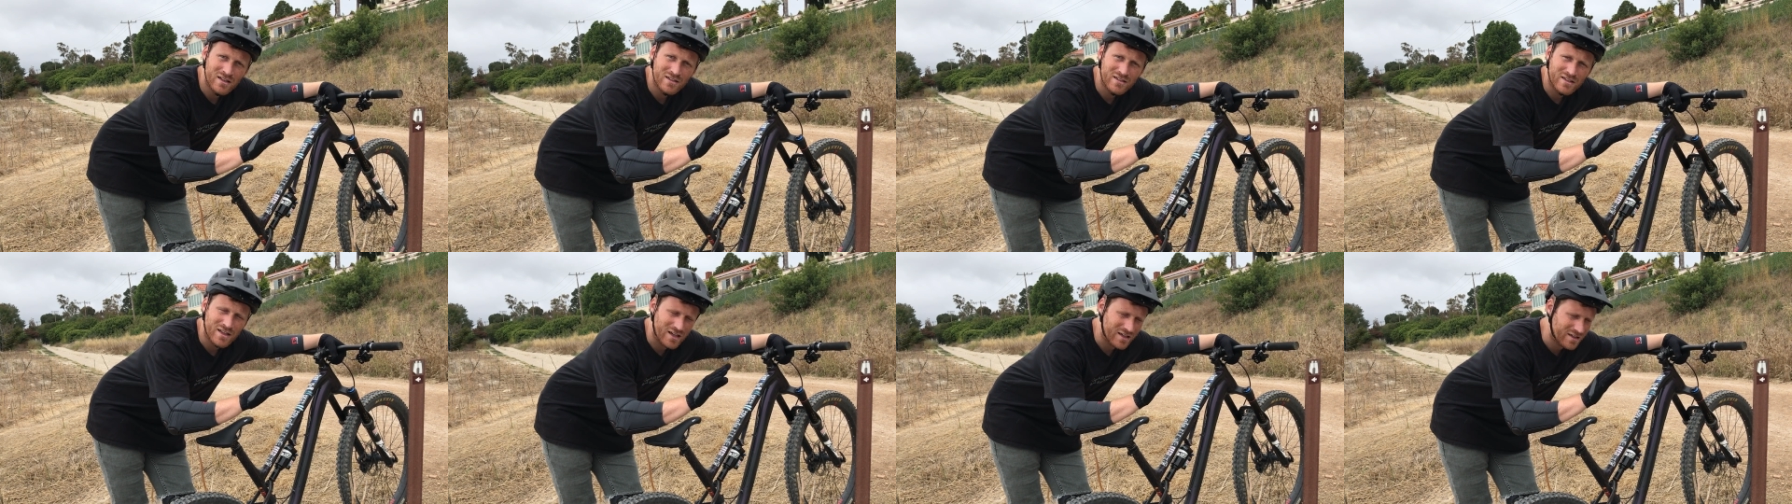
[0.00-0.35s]

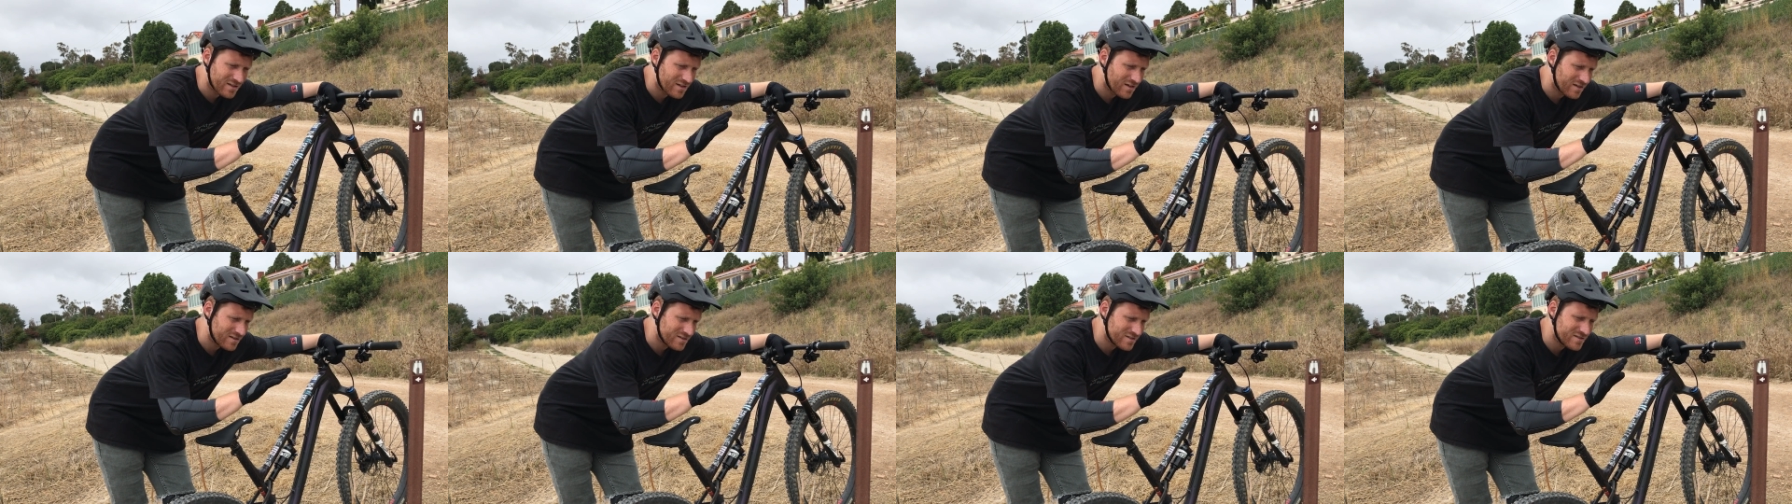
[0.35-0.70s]
that
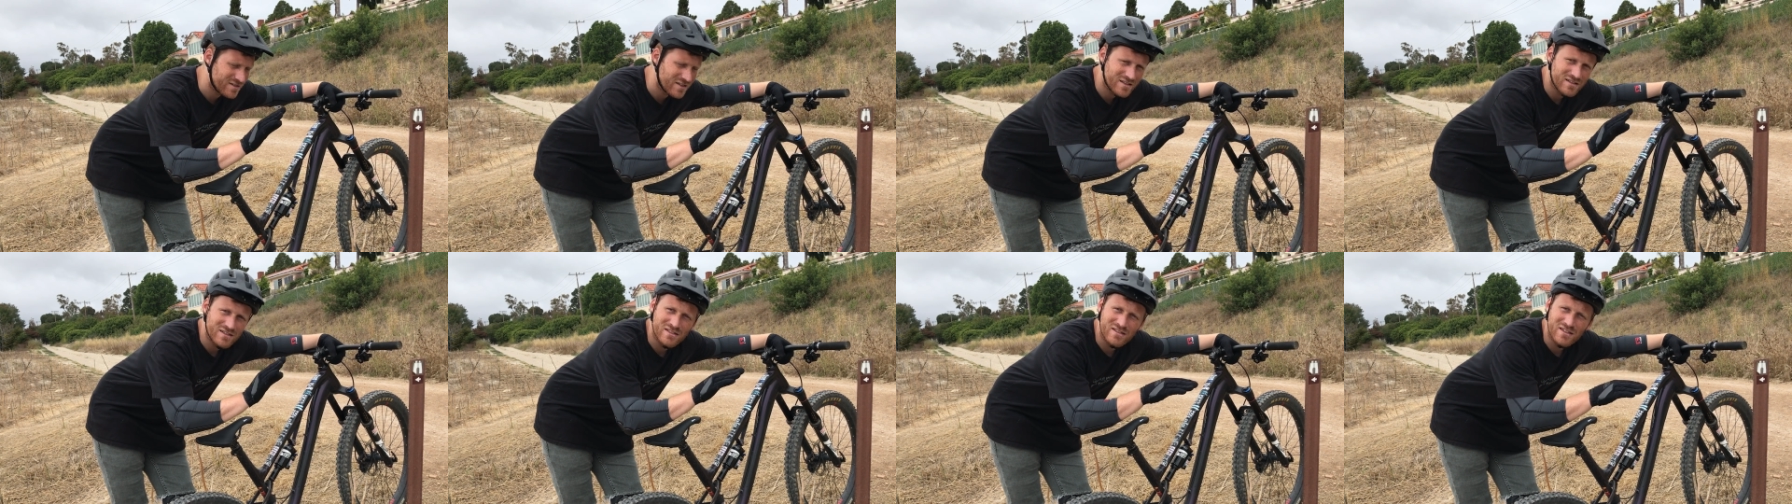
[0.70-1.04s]

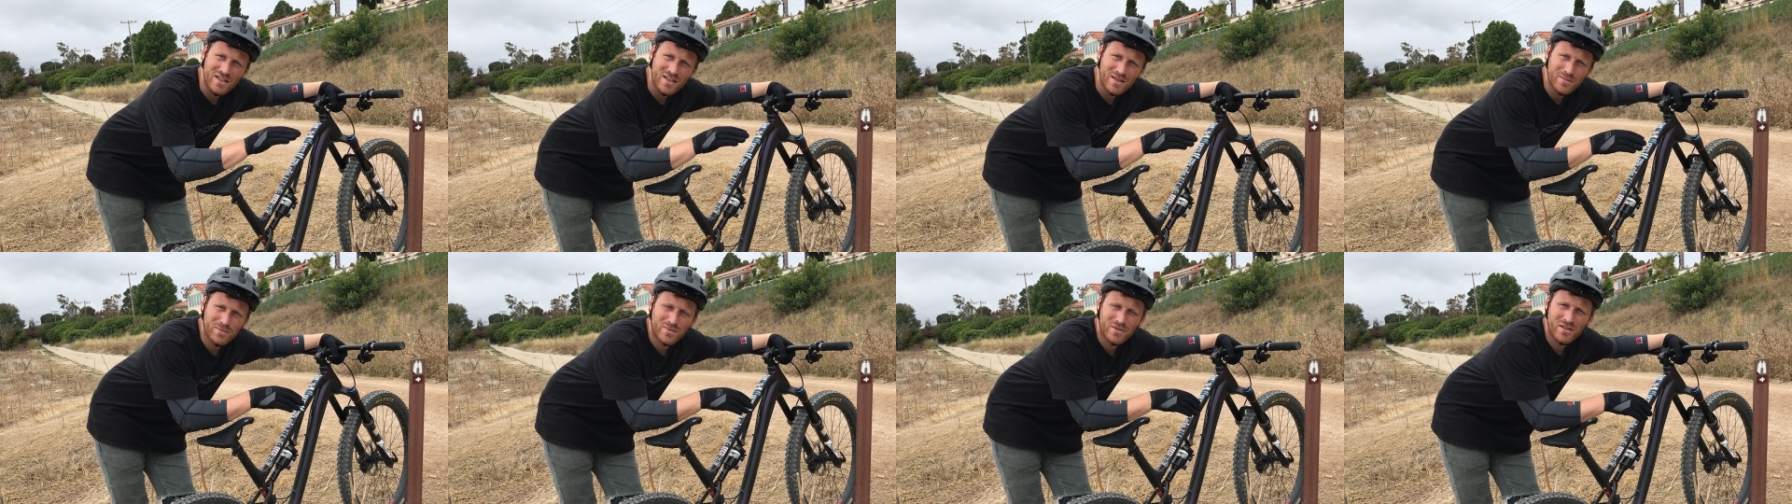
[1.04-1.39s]
constant
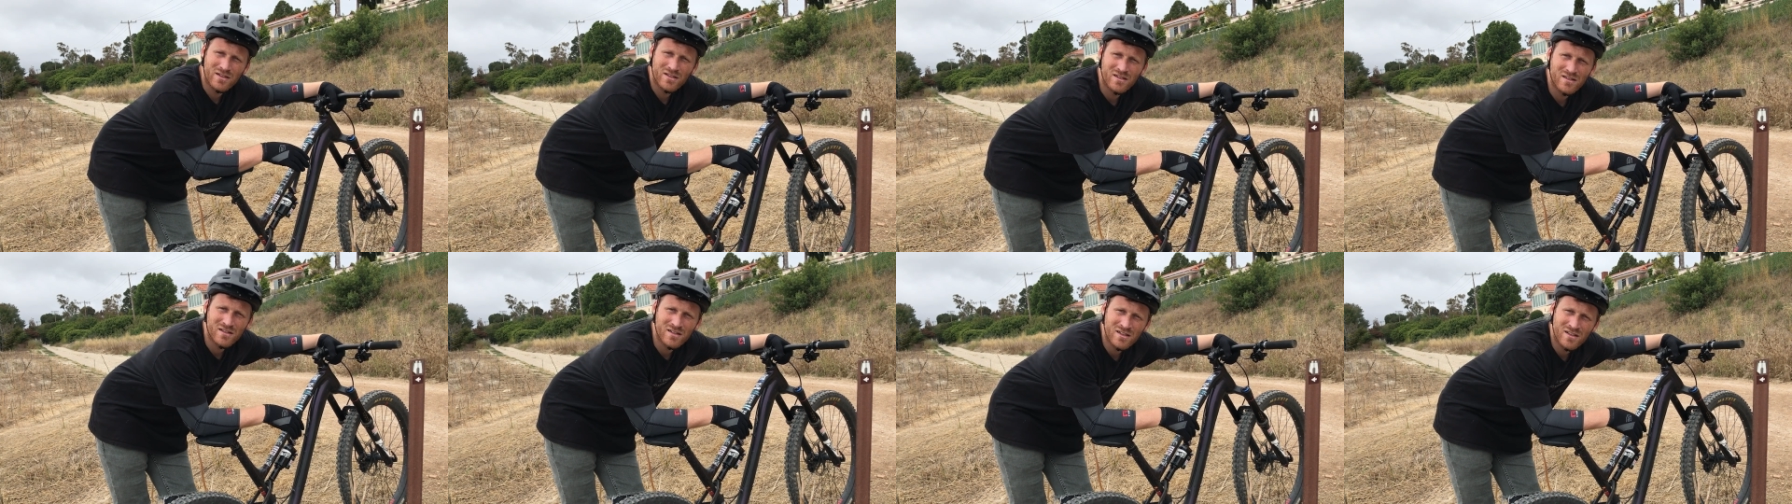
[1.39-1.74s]
dip
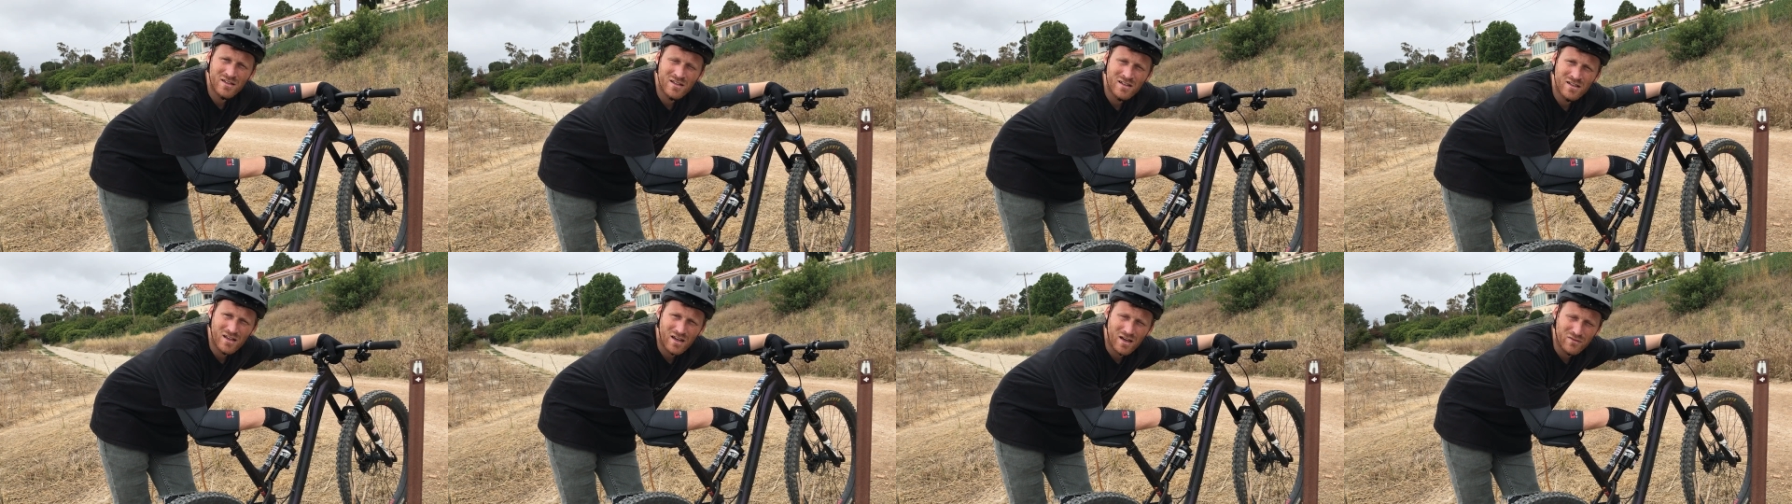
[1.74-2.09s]

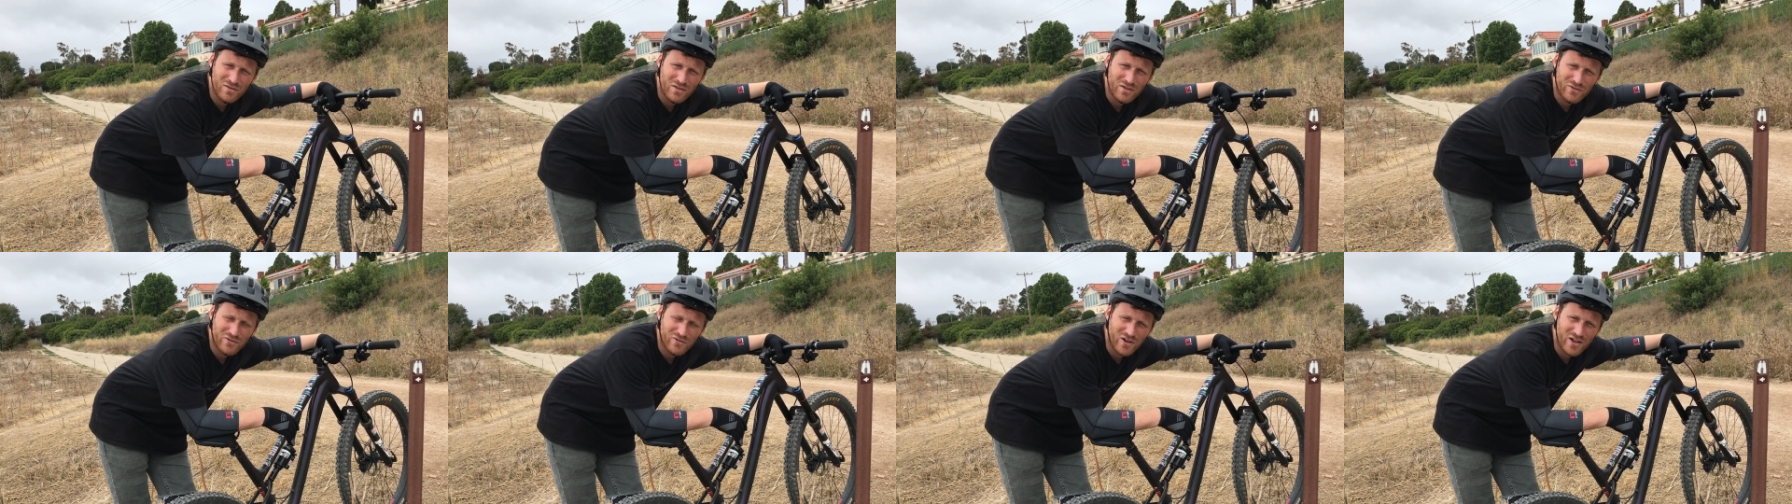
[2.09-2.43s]
of
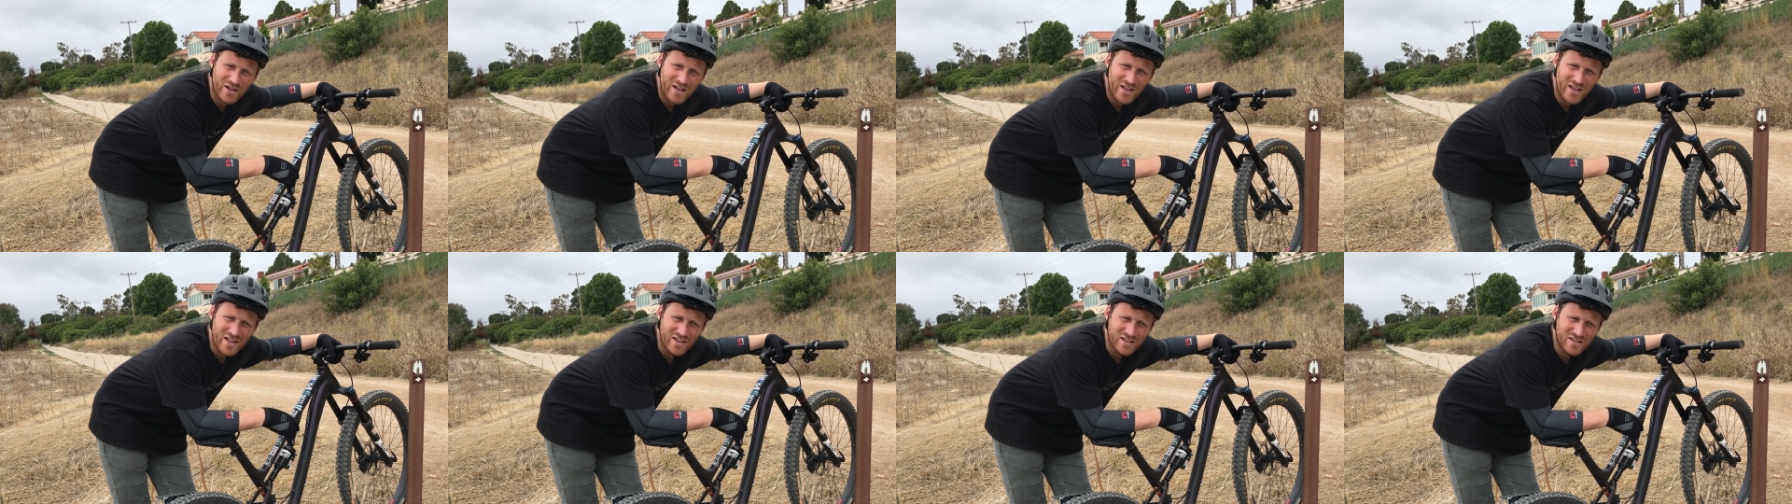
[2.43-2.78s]
the
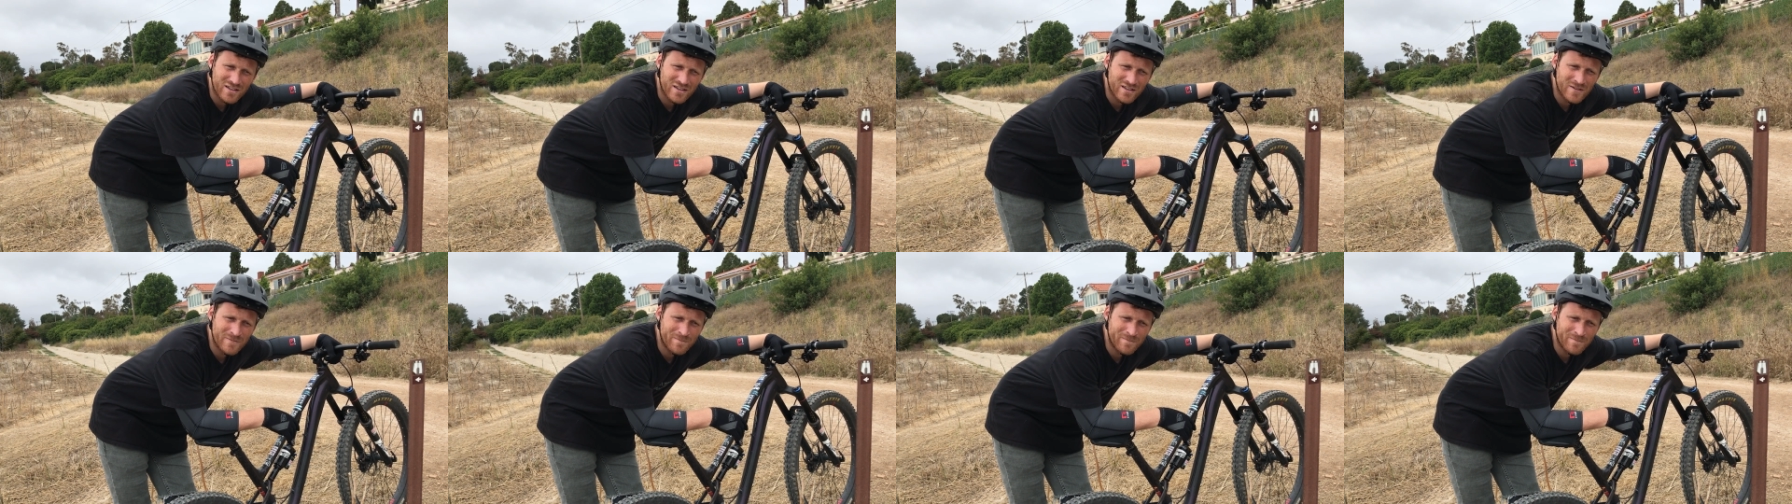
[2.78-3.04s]
front end.